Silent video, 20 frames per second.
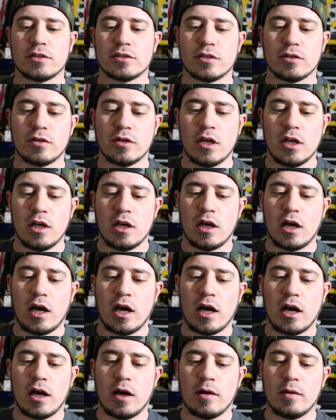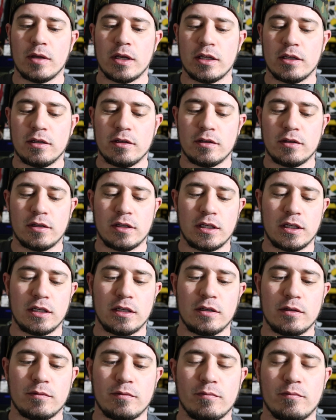So, and
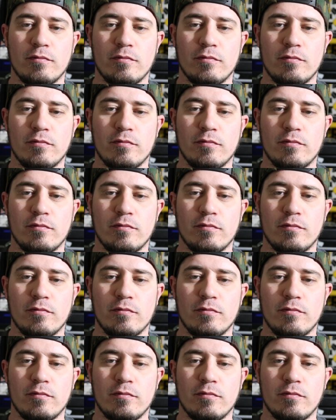the